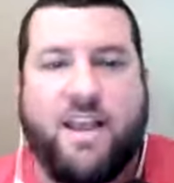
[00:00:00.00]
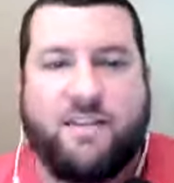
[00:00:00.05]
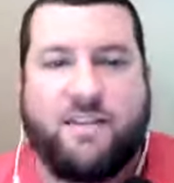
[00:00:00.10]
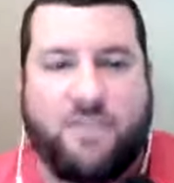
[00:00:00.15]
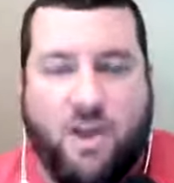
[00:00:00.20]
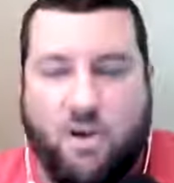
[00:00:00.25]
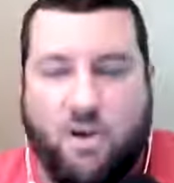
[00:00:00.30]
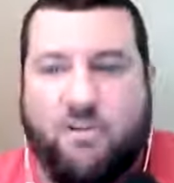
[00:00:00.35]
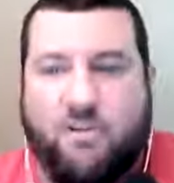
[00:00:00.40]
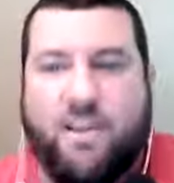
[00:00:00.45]

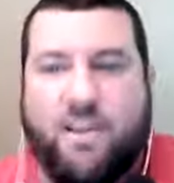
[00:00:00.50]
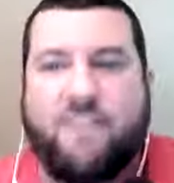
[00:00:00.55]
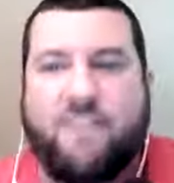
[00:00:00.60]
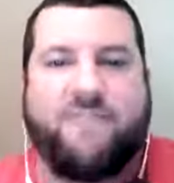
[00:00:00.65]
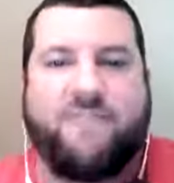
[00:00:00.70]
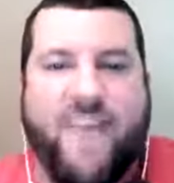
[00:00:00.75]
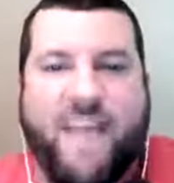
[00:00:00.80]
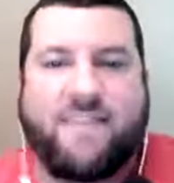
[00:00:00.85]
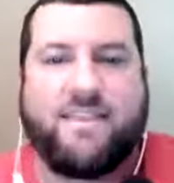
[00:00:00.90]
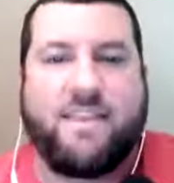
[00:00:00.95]
only
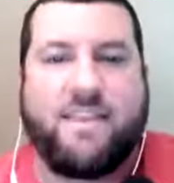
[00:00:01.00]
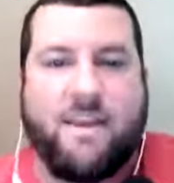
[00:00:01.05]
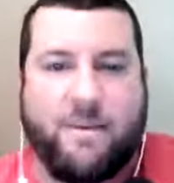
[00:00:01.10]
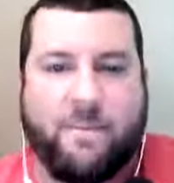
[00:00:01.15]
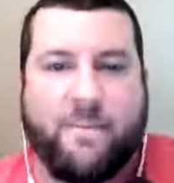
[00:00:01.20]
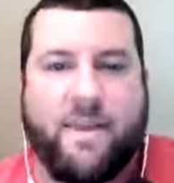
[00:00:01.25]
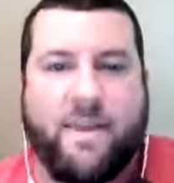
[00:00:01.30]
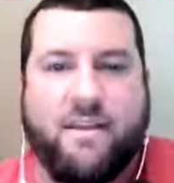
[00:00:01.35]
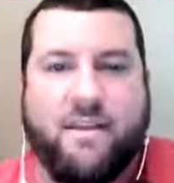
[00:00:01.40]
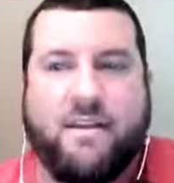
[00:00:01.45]
fed
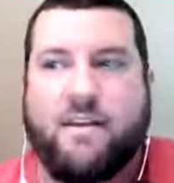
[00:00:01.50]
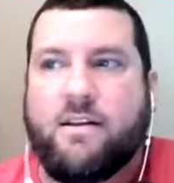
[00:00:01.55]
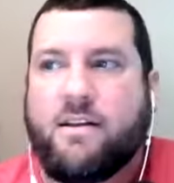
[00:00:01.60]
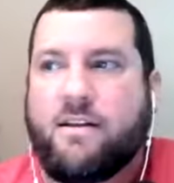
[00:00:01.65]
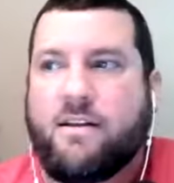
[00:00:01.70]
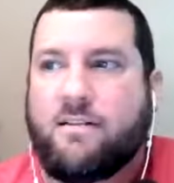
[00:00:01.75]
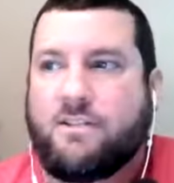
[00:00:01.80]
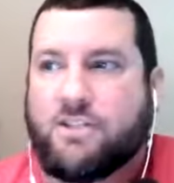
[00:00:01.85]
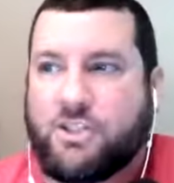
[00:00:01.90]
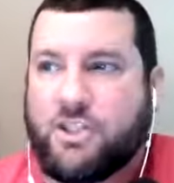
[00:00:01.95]
them
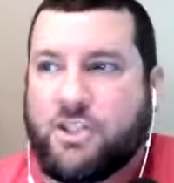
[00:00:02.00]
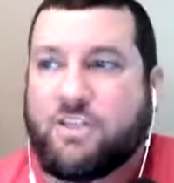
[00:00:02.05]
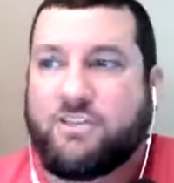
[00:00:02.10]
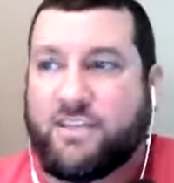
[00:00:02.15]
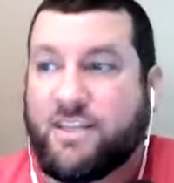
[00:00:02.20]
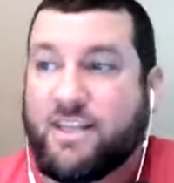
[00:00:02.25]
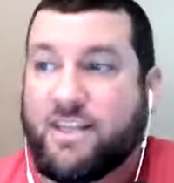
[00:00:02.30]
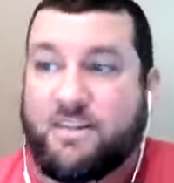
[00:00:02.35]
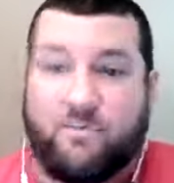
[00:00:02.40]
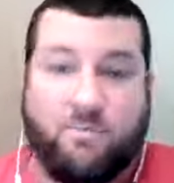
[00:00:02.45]
just
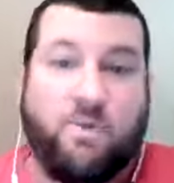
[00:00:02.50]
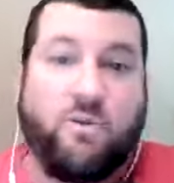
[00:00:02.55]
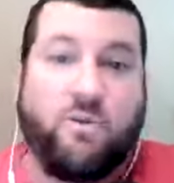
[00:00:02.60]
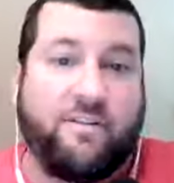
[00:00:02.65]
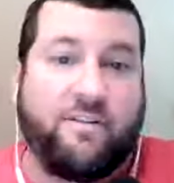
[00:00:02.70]
this point of